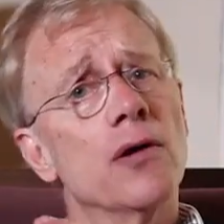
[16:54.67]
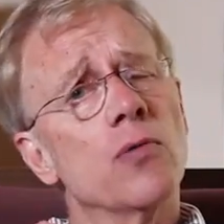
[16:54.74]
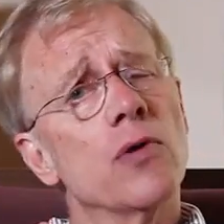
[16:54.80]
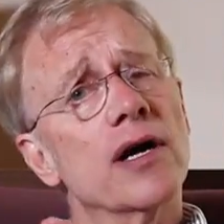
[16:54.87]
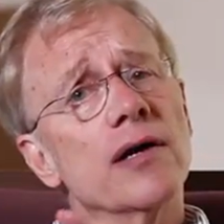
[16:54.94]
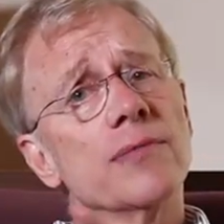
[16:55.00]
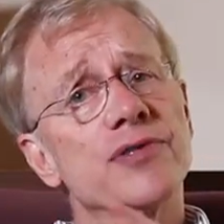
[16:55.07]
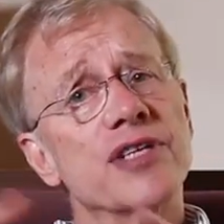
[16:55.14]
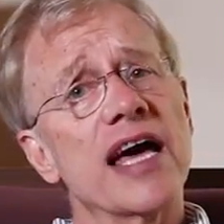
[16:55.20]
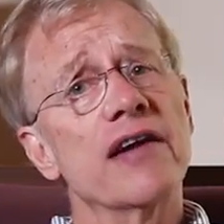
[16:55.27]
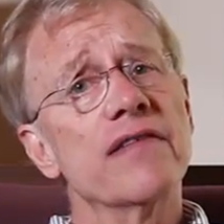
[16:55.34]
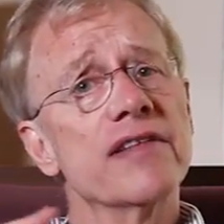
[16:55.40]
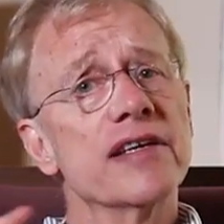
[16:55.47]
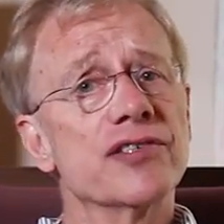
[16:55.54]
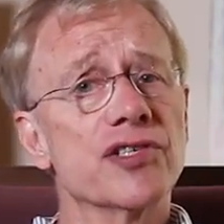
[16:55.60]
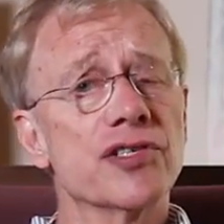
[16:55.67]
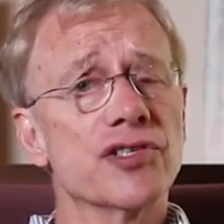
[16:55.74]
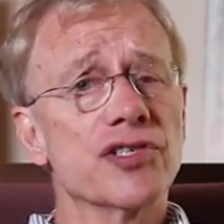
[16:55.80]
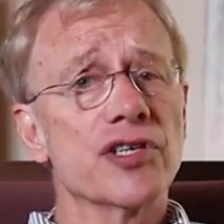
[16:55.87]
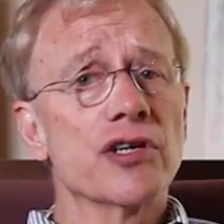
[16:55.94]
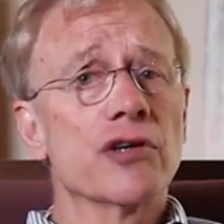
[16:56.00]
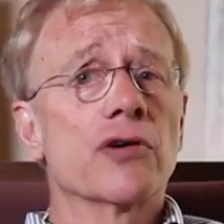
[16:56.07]
What comes out of this
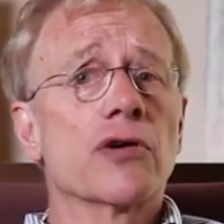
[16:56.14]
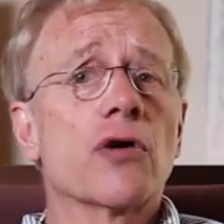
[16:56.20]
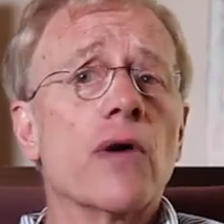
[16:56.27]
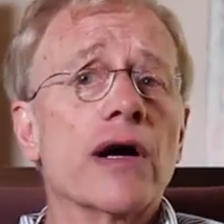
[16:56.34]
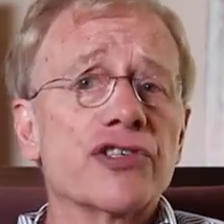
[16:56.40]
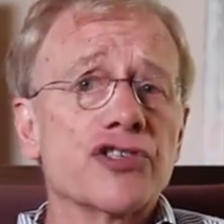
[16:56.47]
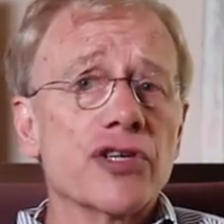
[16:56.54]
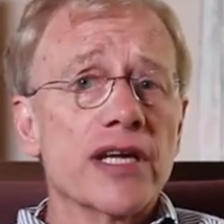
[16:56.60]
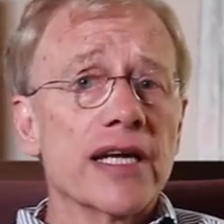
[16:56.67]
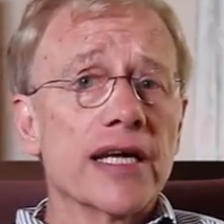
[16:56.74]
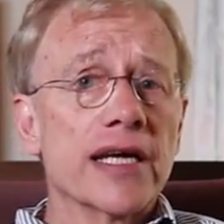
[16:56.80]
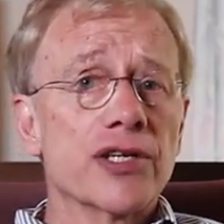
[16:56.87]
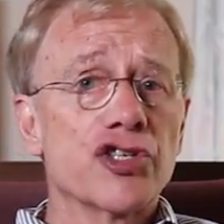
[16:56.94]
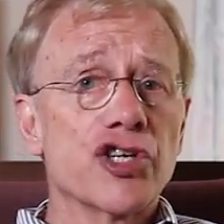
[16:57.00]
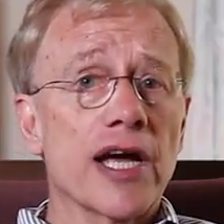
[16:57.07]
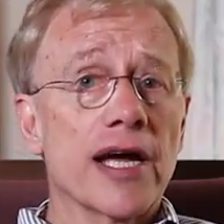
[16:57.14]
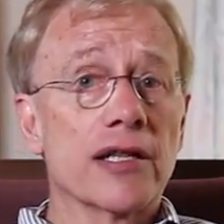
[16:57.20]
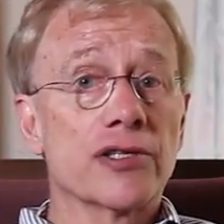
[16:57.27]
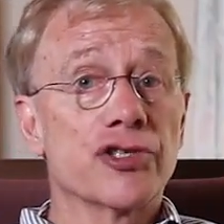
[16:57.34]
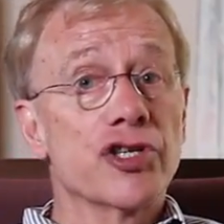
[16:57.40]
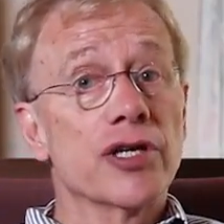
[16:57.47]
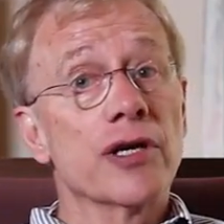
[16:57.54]
sincere questioning and
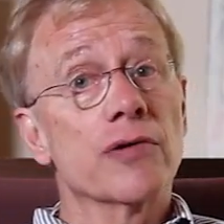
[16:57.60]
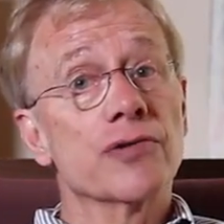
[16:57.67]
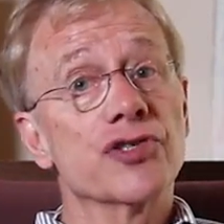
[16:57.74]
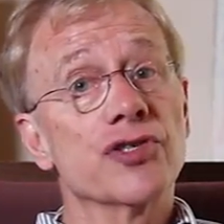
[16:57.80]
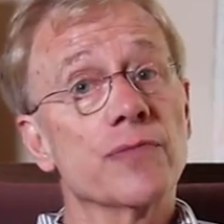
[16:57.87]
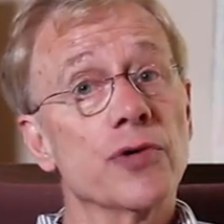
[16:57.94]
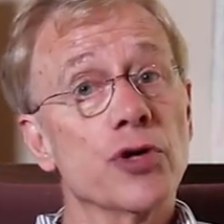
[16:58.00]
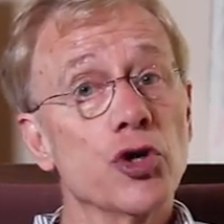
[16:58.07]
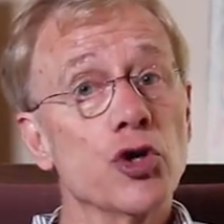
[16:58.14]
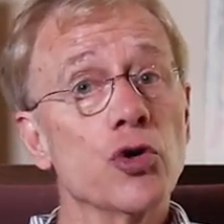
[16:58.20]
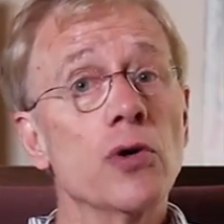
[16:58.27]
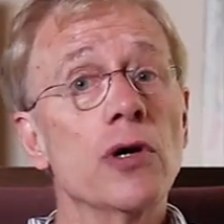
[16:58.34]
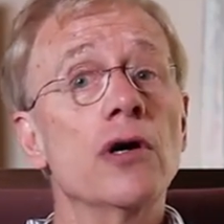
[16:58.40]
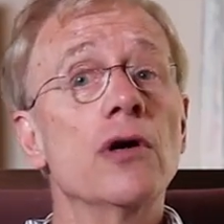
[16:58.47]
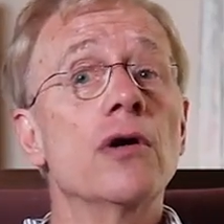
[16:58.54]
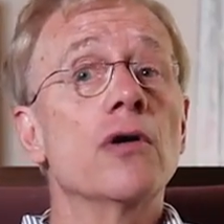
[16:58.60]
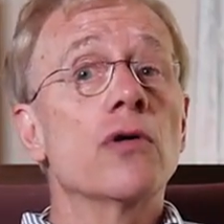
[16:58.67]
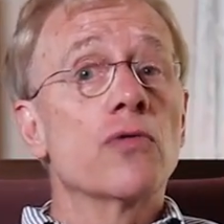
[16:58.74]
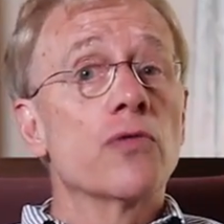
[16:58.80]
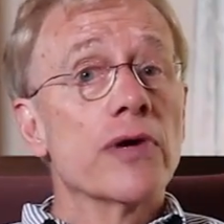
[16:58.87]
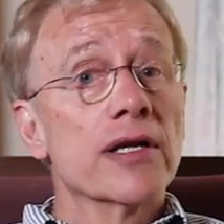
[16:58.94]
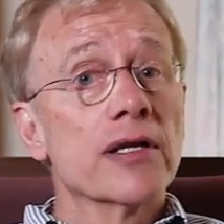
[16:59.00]
challenging are some new,
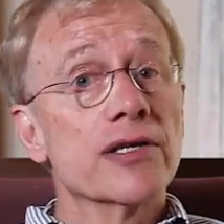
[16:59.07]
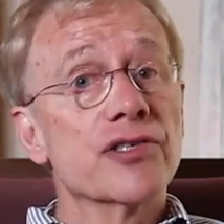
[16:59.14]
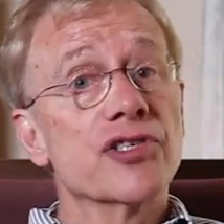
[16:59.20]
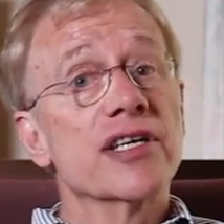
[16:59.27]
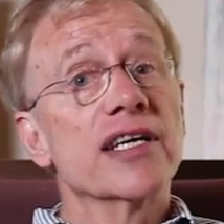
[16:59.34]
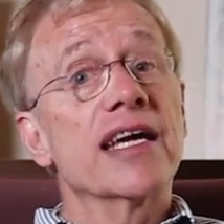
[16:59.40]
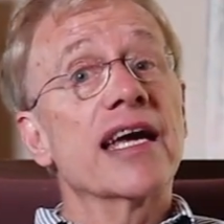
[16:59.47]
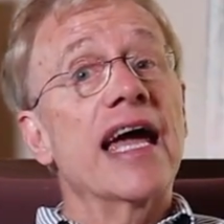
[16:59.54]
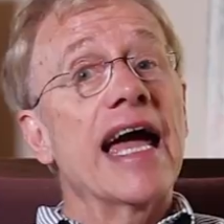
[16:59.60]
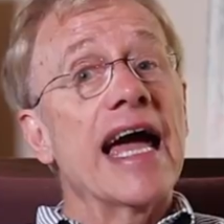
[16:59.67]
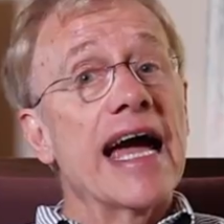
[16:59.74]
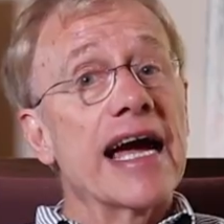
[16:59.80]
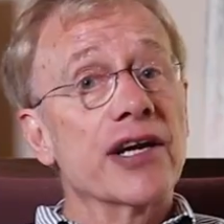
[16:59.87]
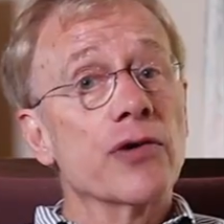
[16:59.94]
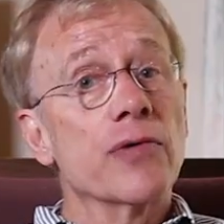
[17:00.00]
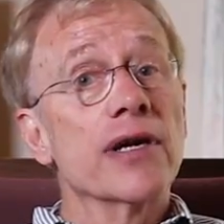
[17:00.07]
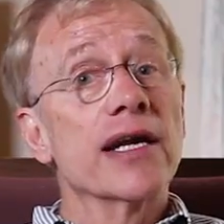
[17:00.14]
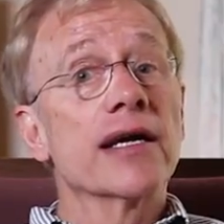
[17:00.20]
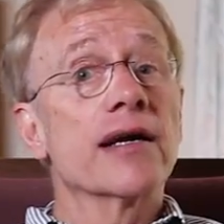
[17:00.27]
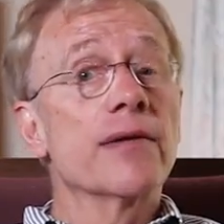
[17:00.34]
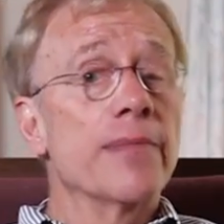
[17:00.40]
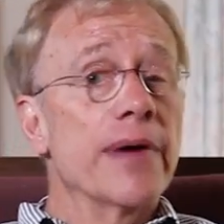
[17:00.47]
realistic, accurate,
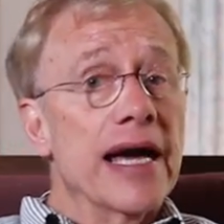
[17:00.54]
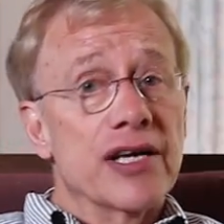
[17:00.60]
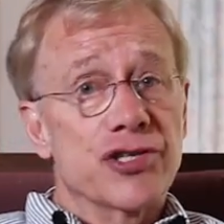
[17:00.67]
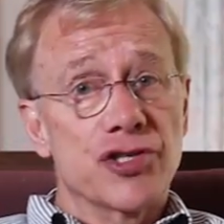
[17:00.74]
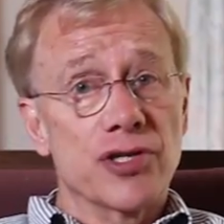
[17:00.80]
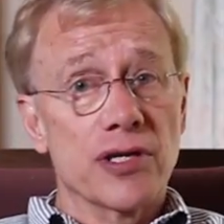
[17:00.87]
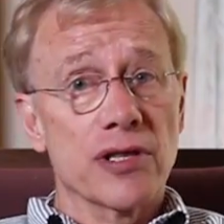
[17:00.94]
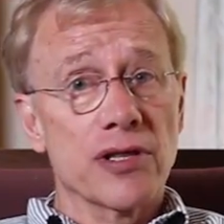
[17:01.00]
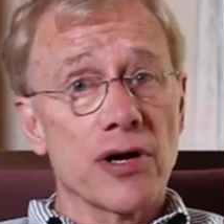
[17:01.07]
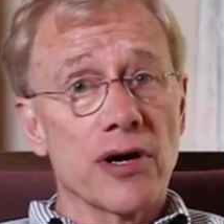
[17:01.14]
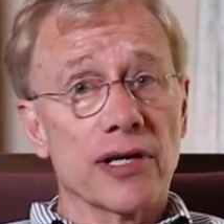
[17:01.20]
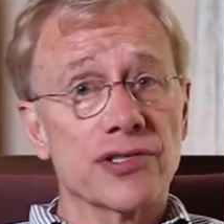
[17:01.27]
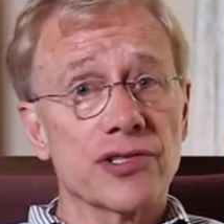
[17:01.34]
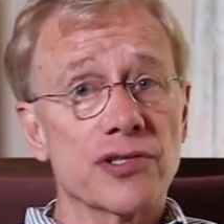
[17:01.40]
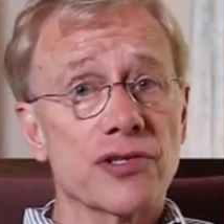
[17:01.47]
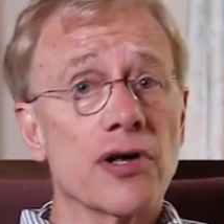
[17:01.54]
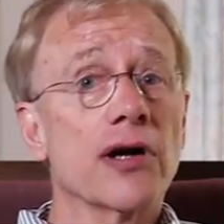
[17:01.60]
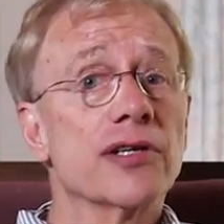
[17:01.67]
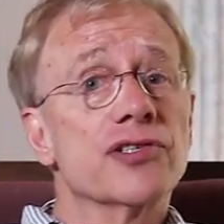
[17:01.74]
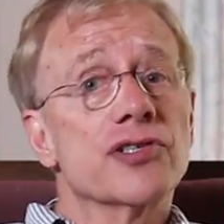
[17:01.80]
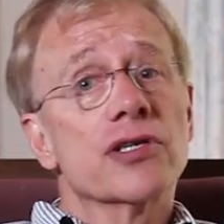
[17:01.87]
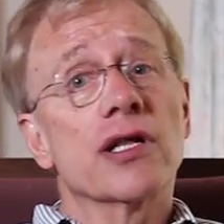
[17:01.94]
and compassionate thoughts
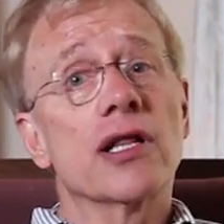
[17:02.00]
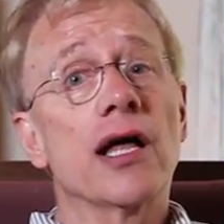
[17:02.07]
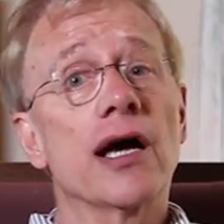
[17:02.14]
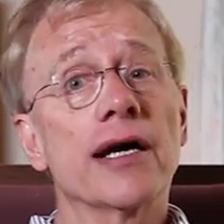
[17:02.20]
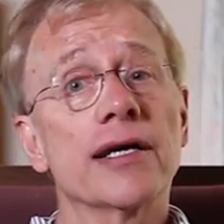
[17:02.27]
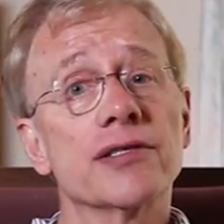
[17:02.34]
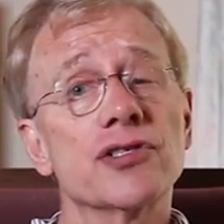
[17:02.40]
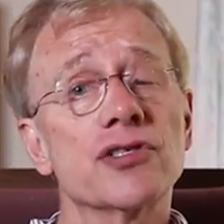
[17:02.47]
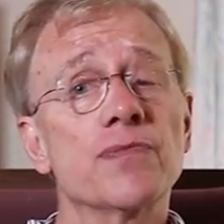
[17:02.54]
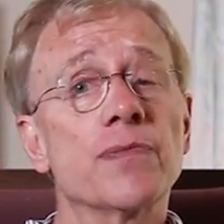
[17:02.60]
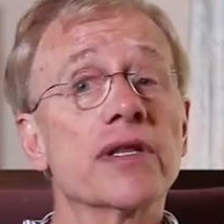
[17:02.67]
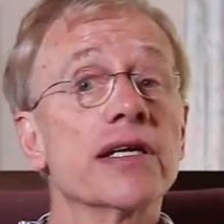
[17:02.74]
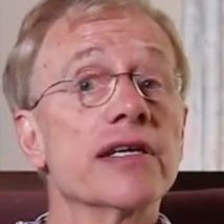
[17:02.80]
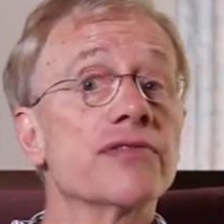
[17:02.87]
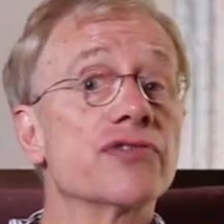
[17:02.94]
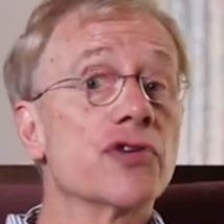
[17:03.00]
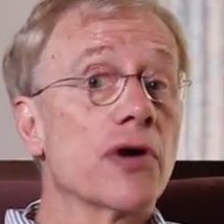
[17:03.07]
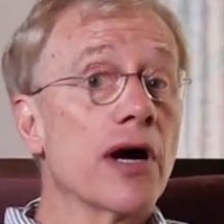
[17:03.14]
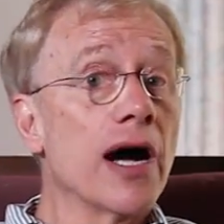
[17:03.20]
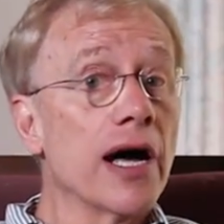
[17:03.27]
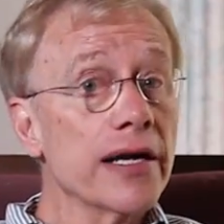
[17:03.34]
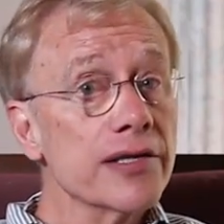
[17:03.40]
the client believes are
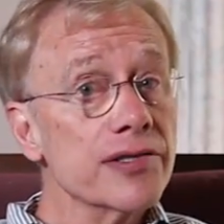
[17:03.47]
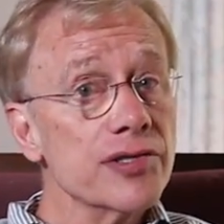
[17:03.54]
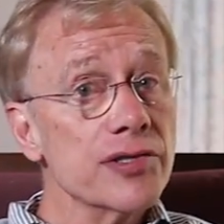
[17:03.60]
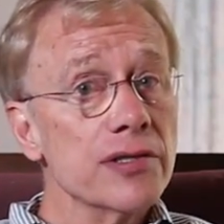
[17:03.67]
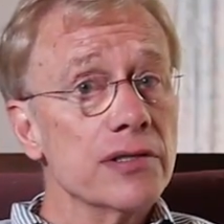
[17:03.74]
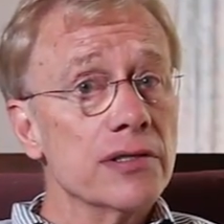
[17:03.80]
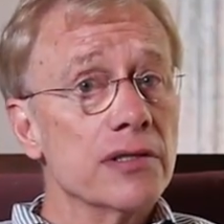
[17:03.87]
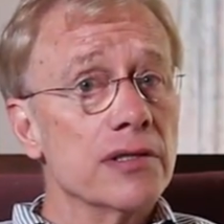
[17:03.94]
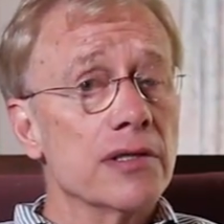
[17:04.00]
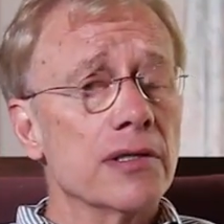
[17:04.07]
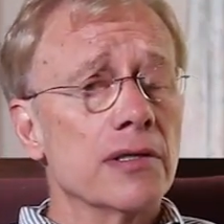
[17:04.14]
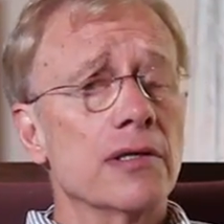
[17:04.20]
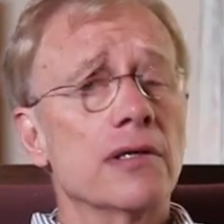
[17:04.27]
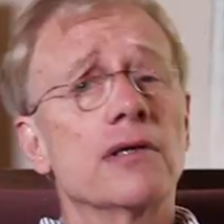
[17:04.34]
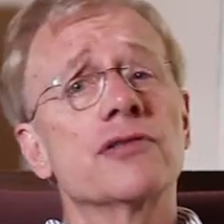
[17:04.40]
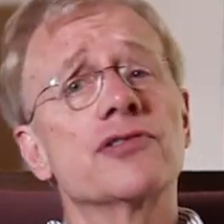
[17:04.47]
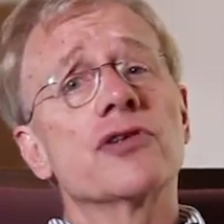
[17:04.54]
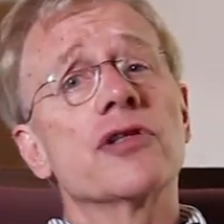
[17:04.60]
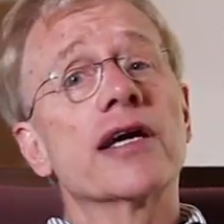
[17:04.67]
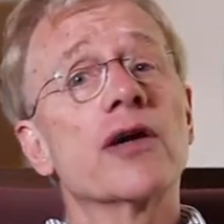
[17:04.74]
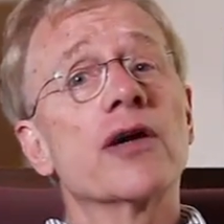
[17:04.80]
honest, so they